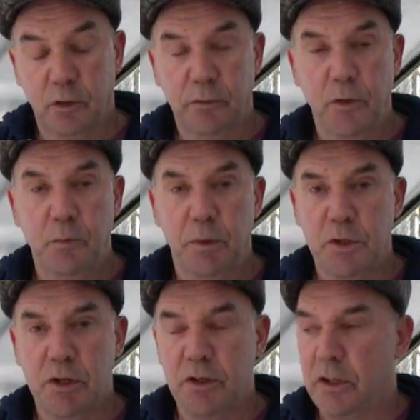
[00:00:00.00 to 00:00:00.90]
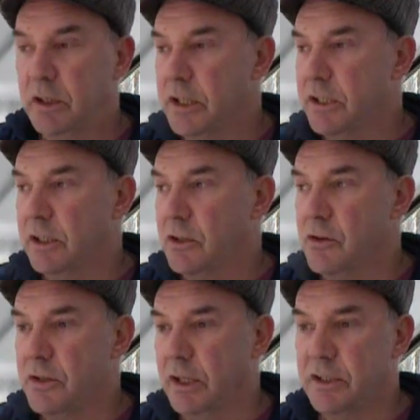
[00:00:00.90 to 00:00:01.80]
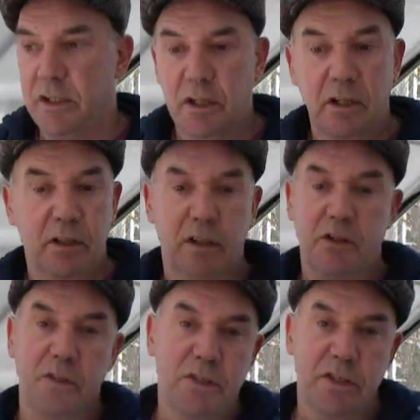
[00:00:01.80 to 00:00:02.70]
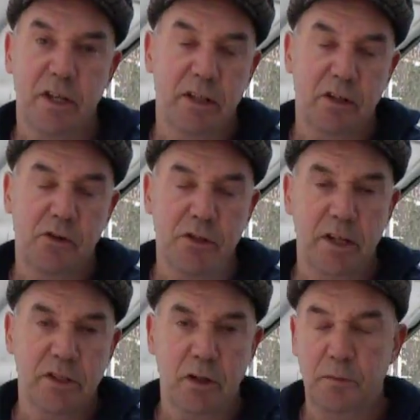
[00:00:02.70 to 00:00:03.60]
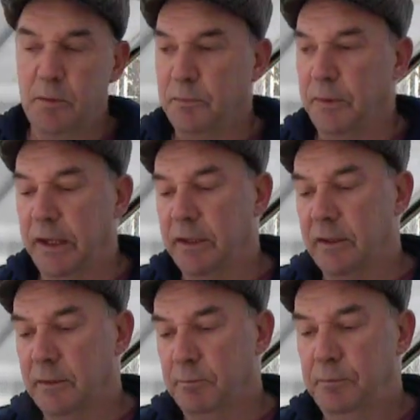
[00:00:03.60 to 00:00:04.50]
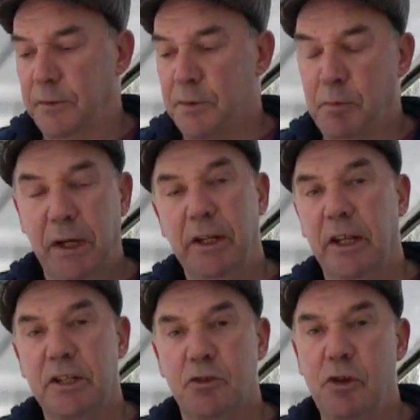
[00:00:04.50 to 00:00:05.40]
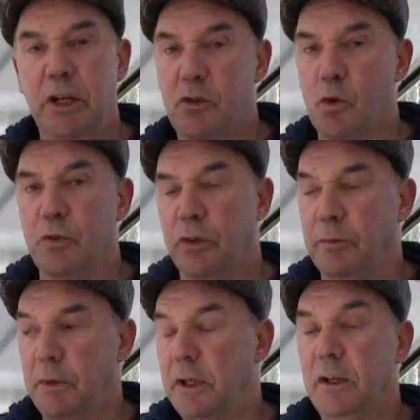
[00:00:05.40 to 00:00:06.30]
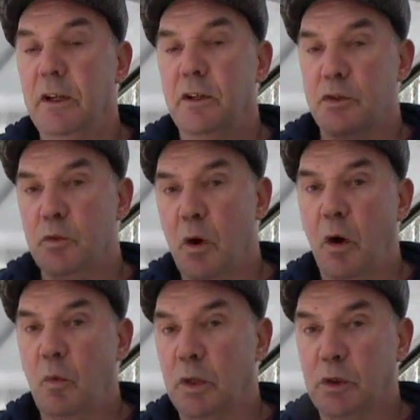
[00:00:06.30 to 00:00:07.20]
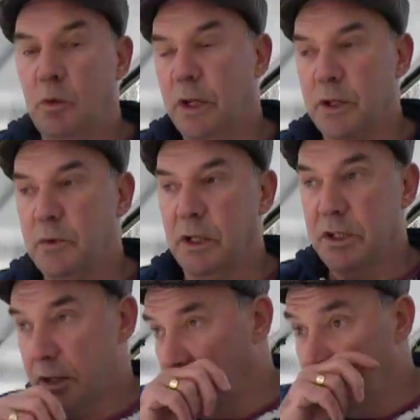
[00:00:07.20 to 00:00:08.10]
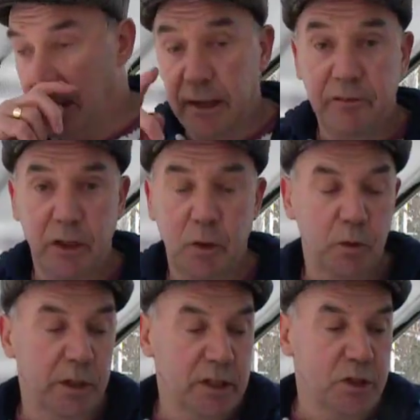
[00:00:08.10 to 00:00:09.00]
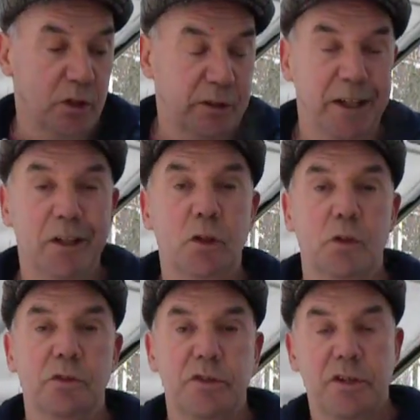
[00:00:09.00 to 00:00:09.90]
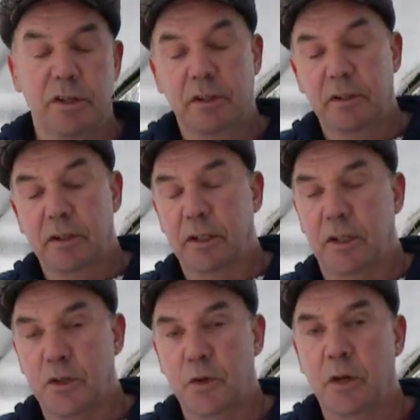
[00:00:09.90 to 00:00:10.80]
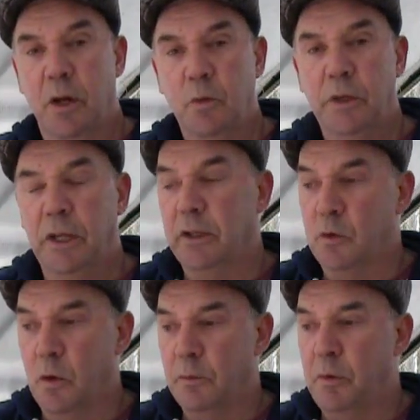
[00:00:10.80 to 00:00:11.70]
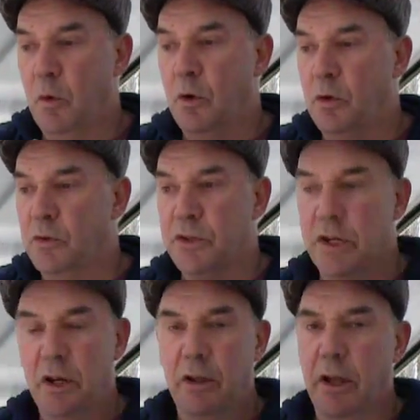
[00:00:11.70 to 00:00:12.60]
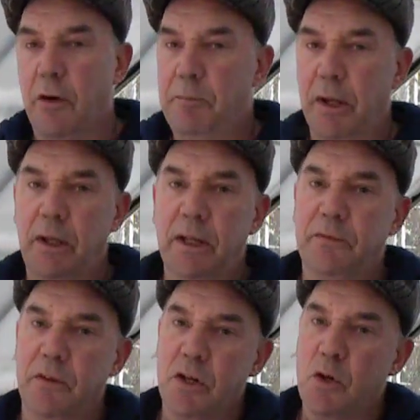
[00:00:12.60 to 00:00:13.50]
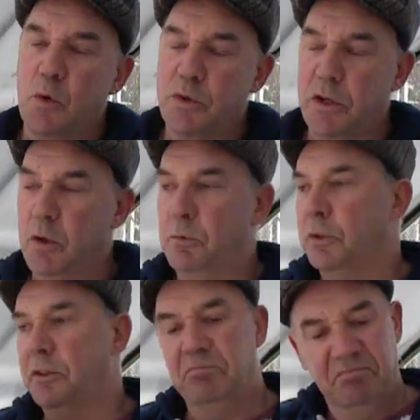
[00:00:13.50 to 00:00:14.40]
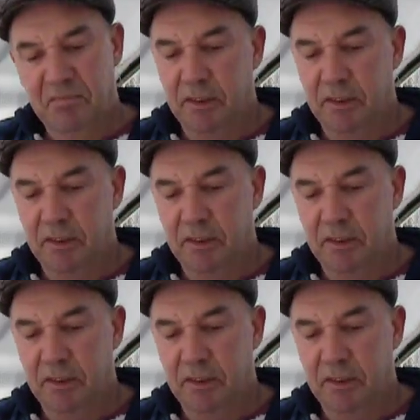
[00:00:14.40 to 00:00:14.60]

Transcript: I took a few pictures of the leeks and the chrysanths. The chrysanths are coming up fine. There's plenty of nice green growth on them. So what I will do next week, I'll make a video and I'll start taking cuttings, and I'll show you how we like to go on about with cuttings. They're a bit late for the shows now, but